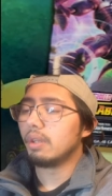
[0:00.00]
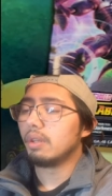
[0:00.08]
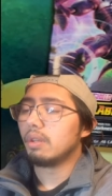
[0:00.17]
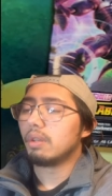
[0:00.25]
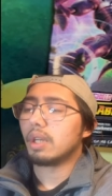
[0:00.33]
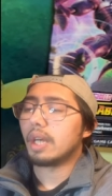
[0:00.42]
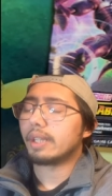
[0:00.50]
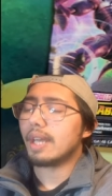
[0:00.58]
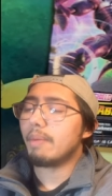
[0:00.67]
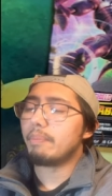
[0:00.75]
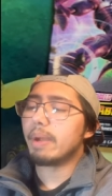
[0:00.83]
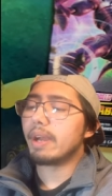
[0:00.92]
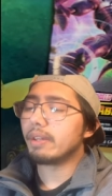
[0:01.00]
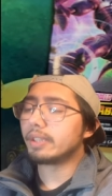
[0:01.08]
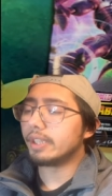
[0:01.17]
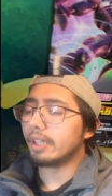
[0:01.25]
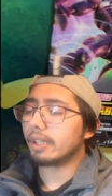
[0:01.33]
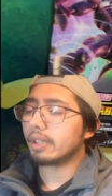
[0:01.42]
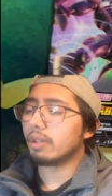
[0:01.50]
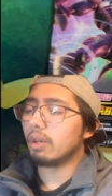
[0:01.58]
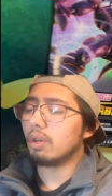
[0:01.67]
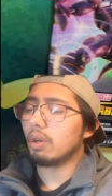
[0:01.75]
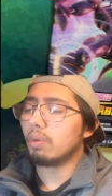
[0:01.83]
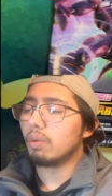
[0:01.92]
Got that Beartick.
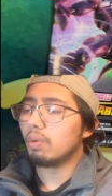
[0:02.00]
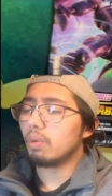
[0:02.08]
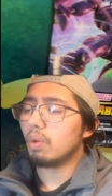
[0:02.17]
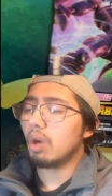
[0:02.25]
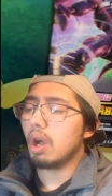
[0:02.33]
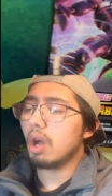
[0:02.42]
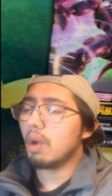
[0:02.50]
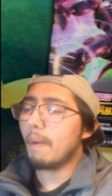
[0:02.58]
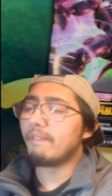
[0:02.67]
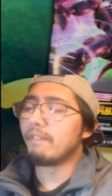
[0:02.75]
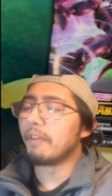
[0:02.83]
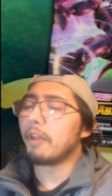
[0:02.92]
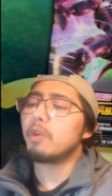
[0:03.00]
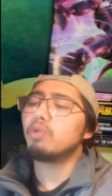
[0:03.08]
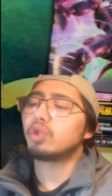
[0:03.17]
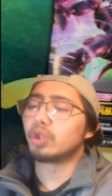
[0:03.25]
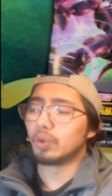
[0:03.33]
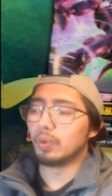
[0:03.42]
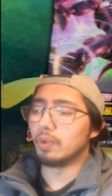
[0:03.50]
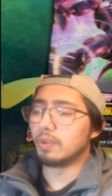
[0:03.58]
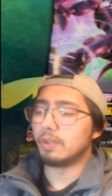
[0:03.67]
Uh-oh. Floatzel.